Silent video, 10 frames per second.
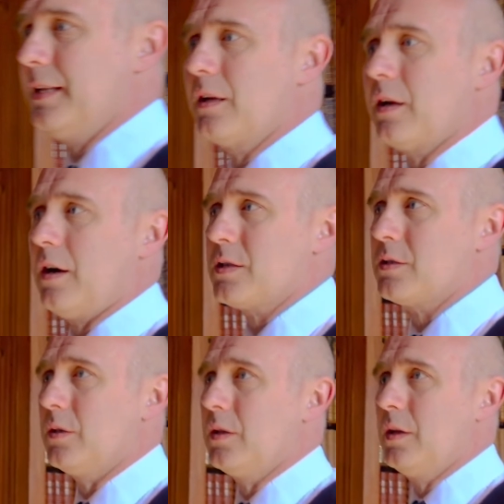the
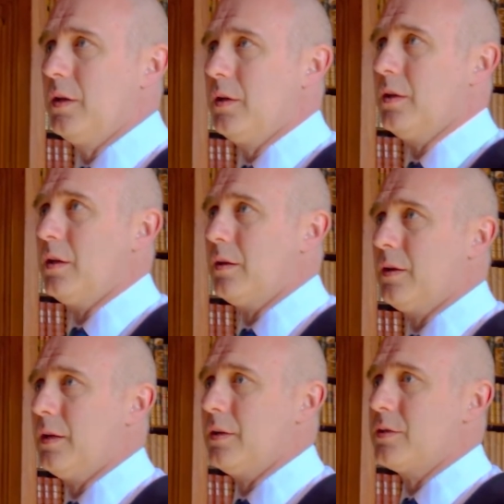castle.
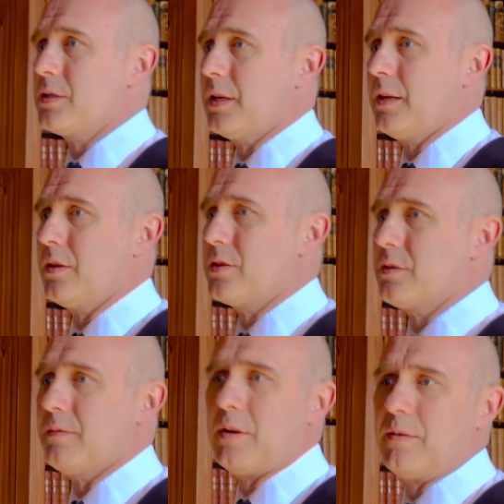There's
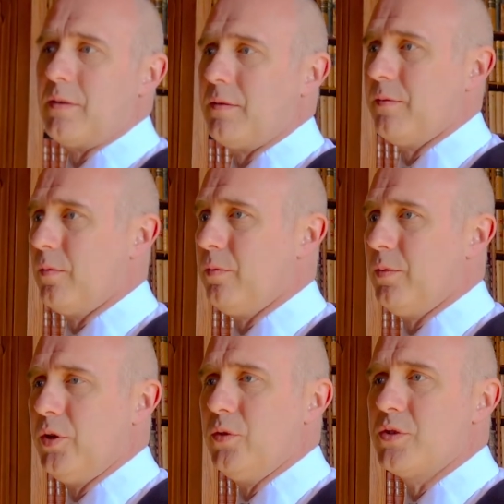a
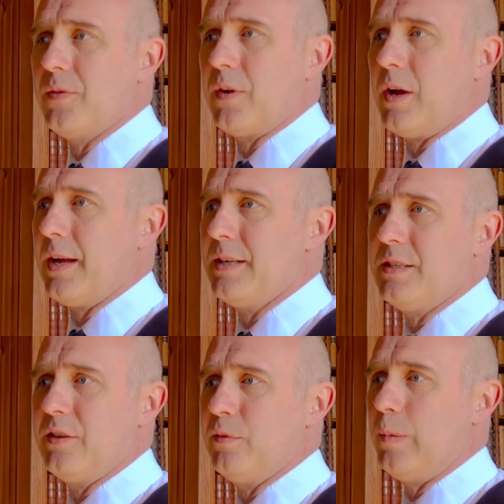huge
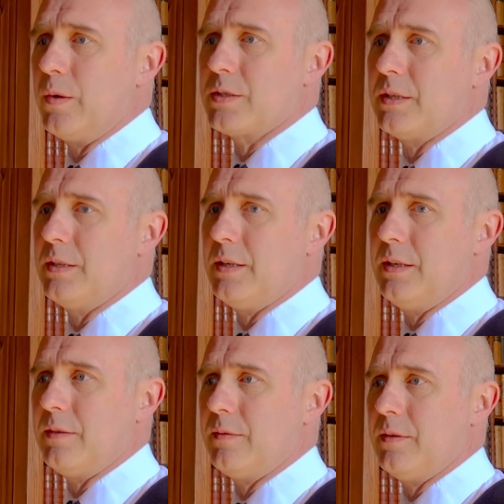variety of books
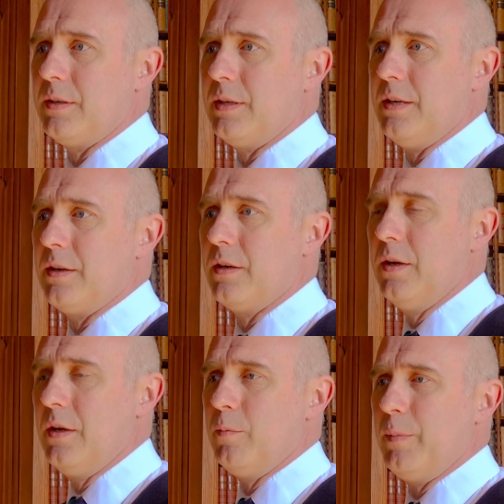in here,
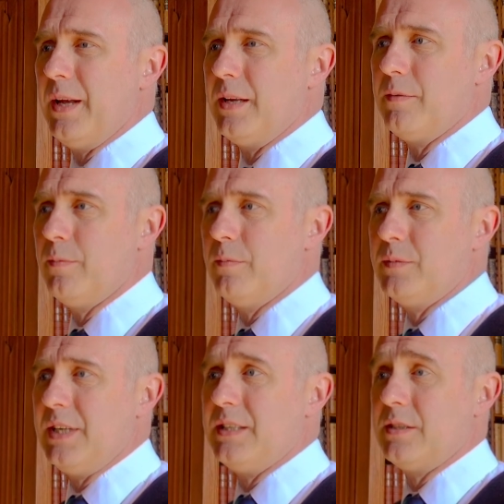many
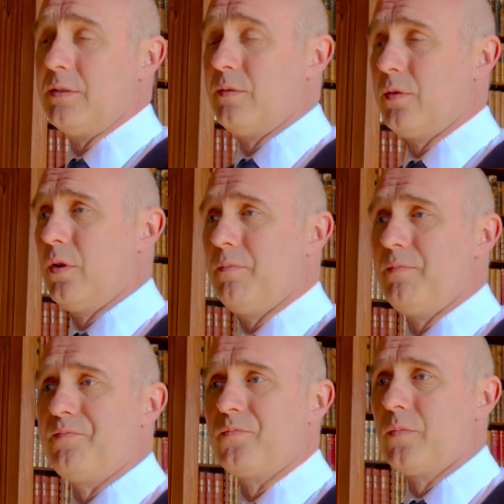dating
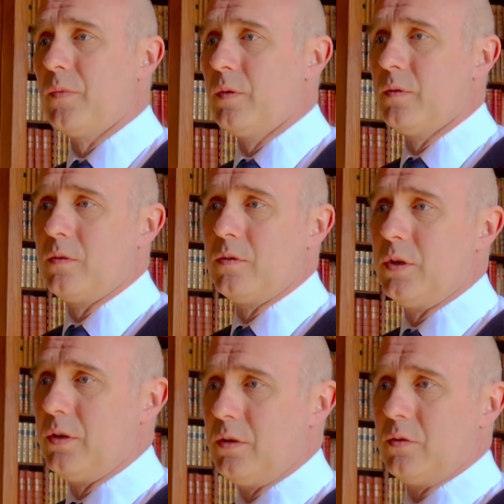from
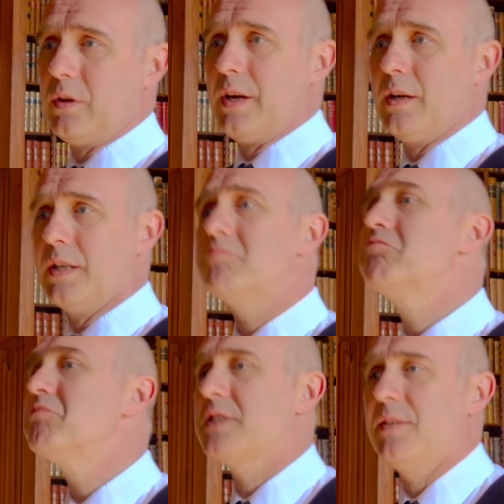early
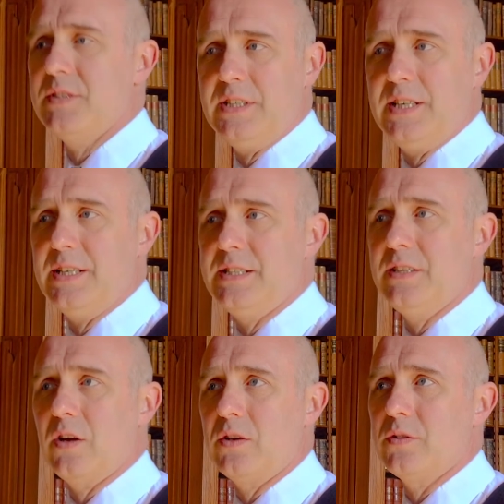
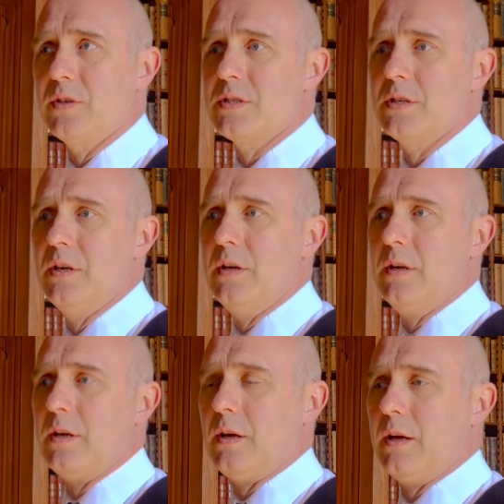1800s,
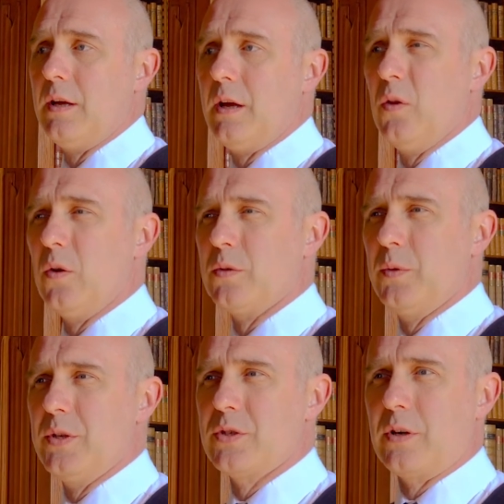a lot
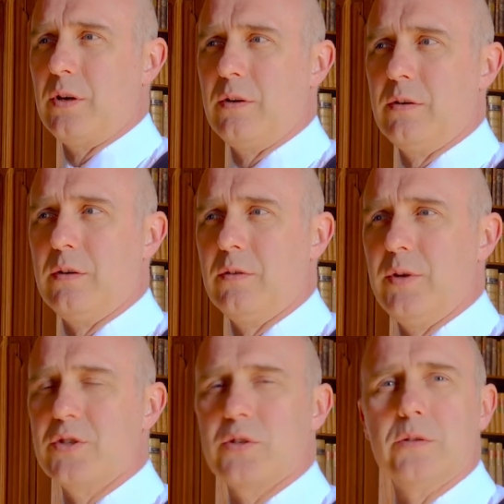which are
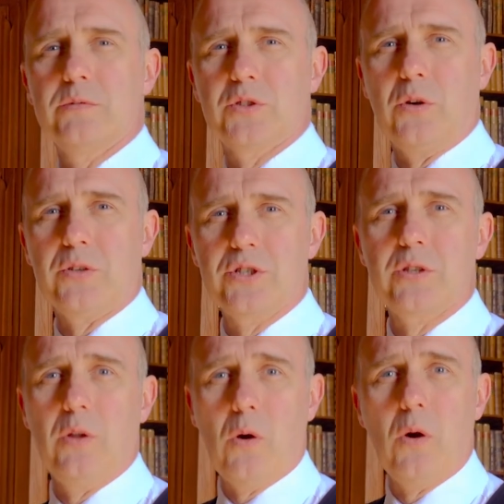original
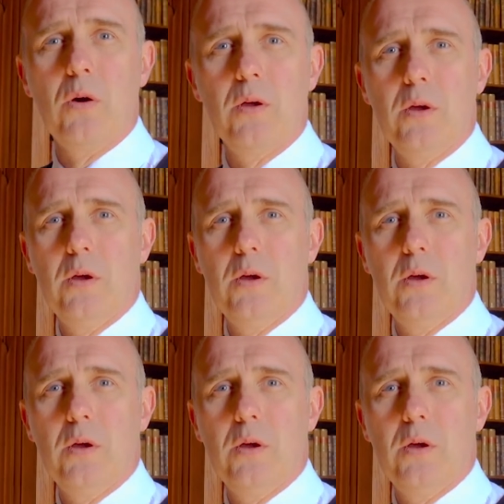Scottish law.